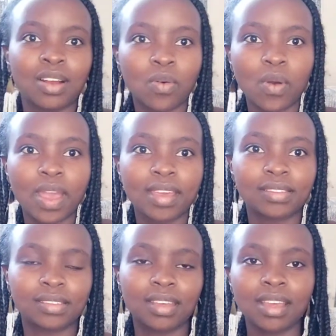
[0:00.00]
Why I
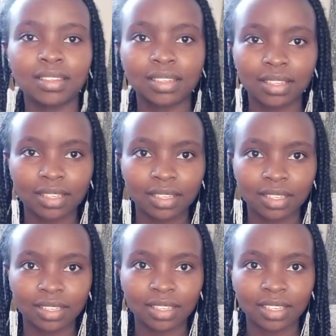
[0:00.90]
say it?
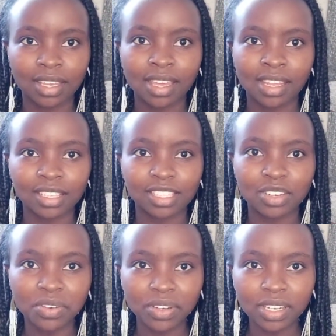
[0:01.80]
It's
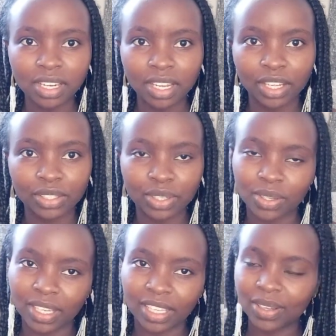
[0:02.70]
nude. So
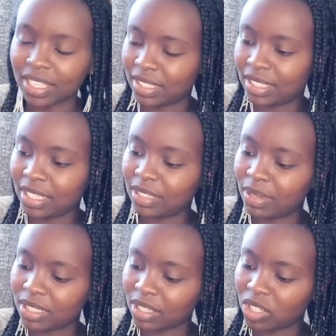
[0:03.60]
you can see it, but
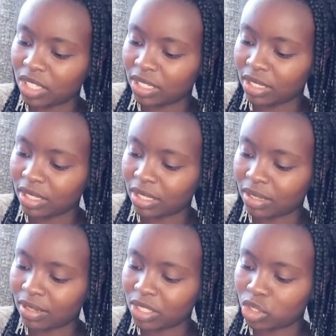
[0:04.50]
it's actually
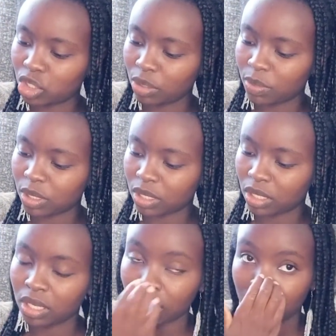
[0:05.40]
quite chipped.
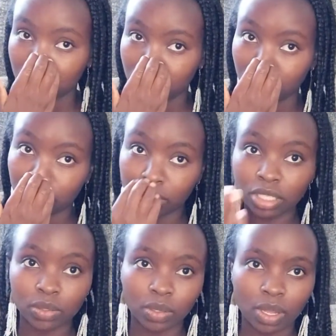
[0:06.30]
So
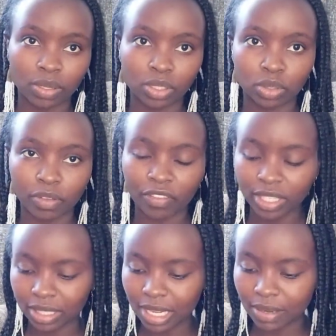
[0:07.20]
this is what we're going to be
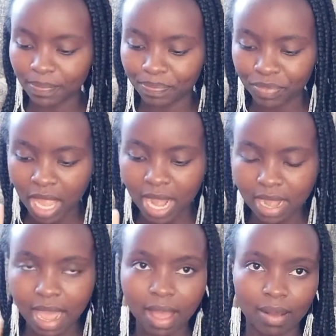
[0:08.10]
fixing.
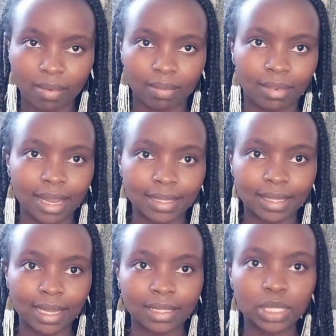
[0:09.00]
Now, let's
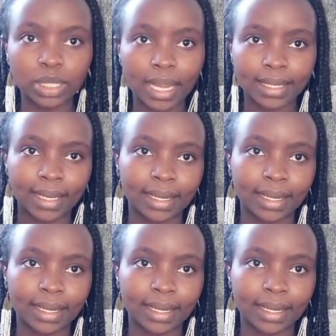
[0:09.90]
get started.